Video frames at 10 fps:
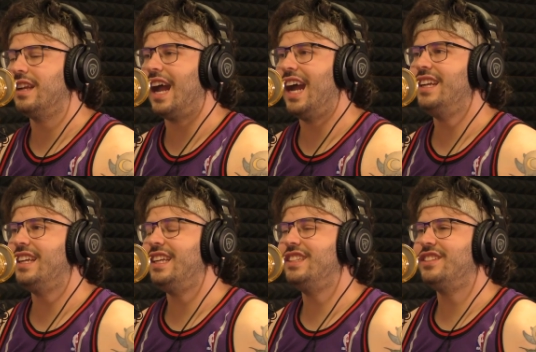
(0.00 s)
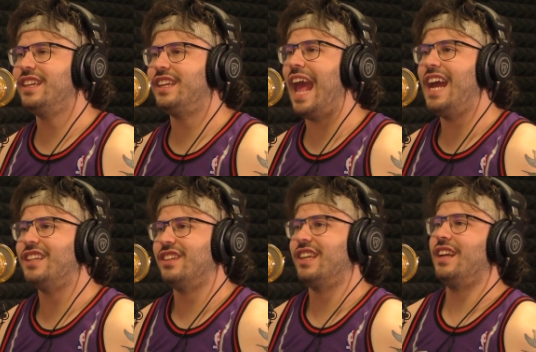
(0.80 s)
that Heineke's like
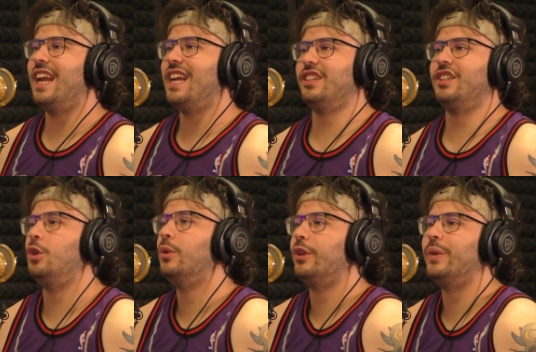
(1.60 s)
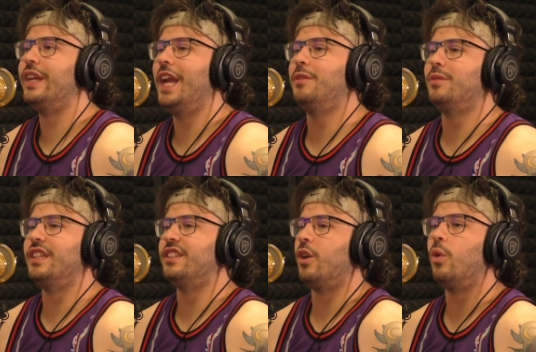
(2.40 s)
has like he has like two or three games where
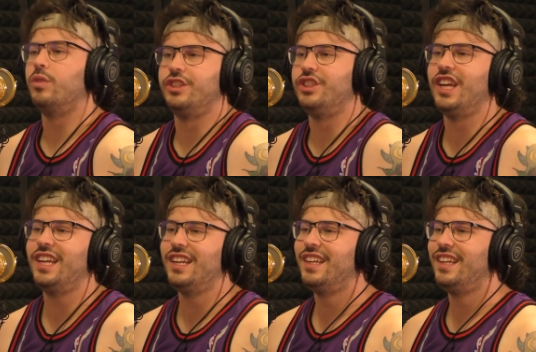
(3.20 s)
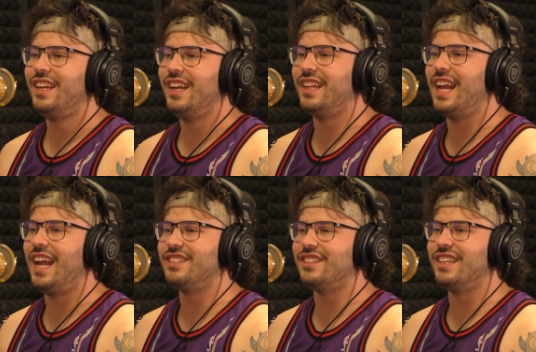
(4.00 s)
he's like, holy shit. No, and then I he
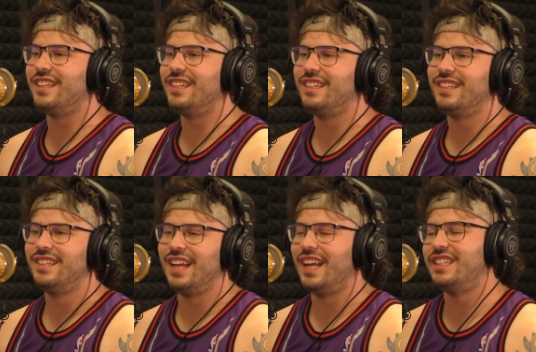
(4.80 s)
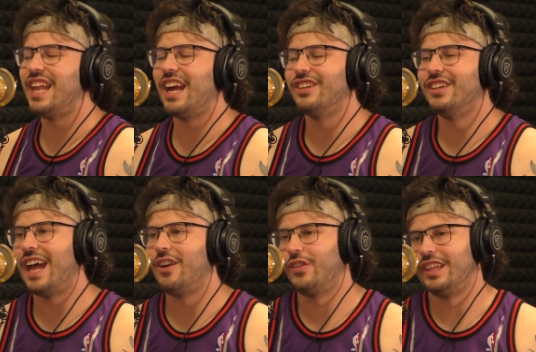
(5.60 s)
has hate like him. he sucks. Yeah, he's not good.
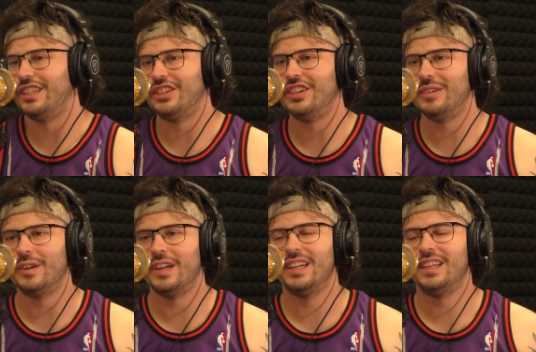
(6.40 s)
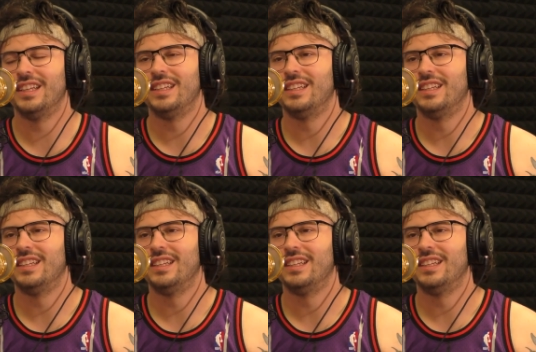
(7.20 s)
I don't think he's good, but Ben,